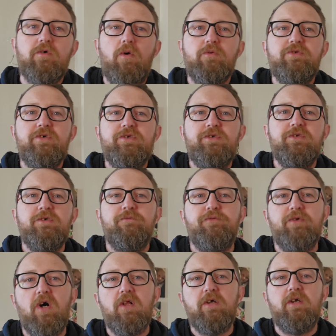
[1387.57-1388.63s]
So it was the season
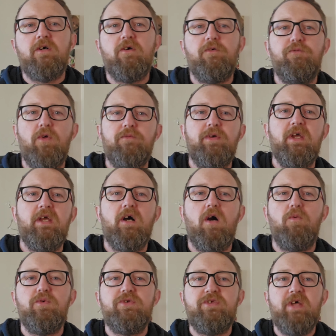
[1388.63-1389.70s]
finale of Love Hate.
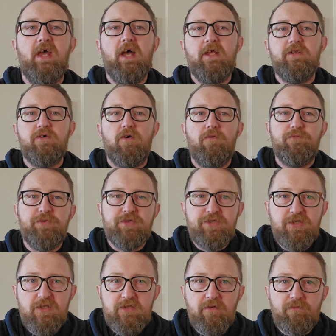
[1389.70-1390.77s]
It was the end of the
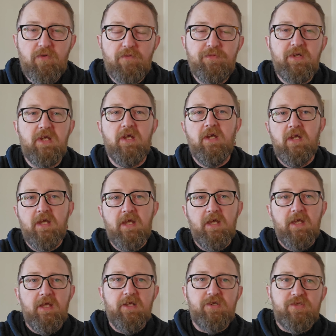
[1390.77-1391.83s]
season of Love Hate.
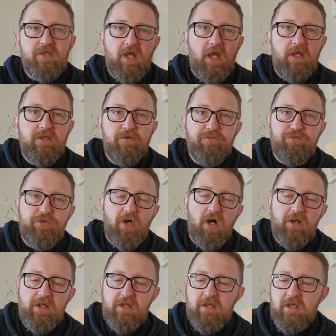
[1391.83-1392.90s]
It is the end of
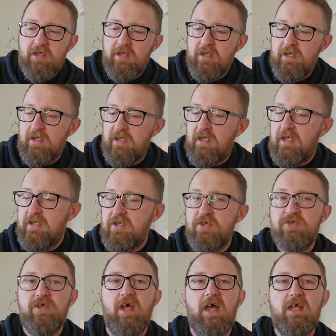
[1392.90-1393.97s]
Darren. It
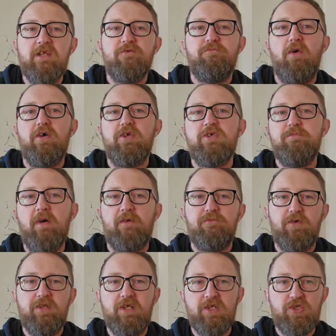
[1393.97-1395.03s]
is the end of my
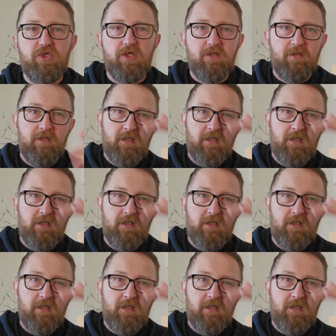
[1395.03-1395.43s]
respect for Nidge.